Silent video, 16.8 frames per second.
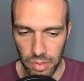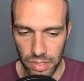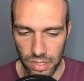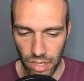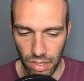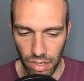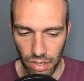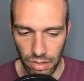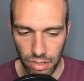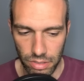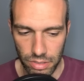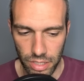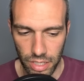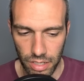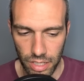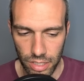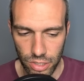are there?
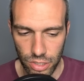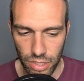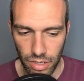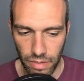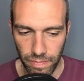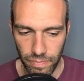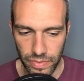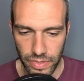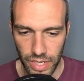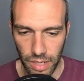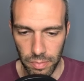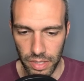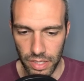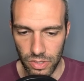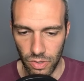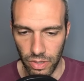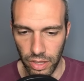13-ish typings,
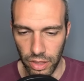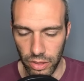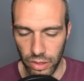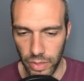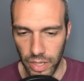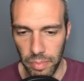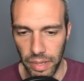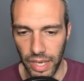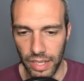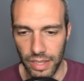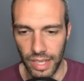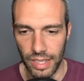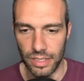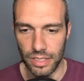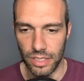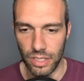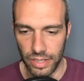only 3 banned. That
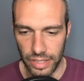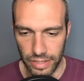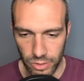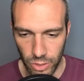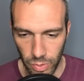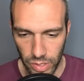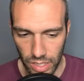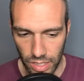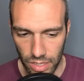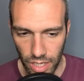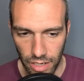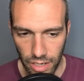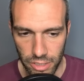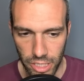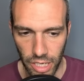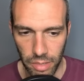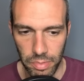still leaves you with a lot of
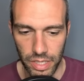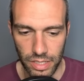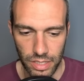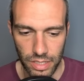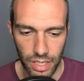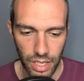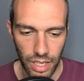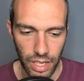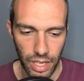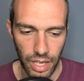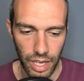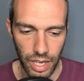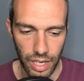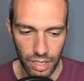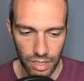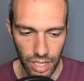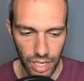typings and
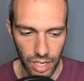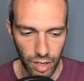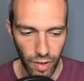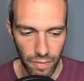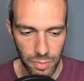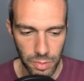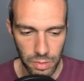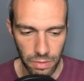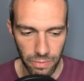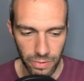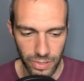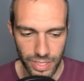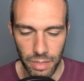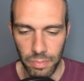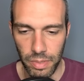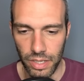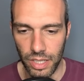a lot of options for team
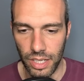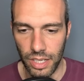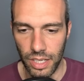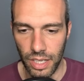building.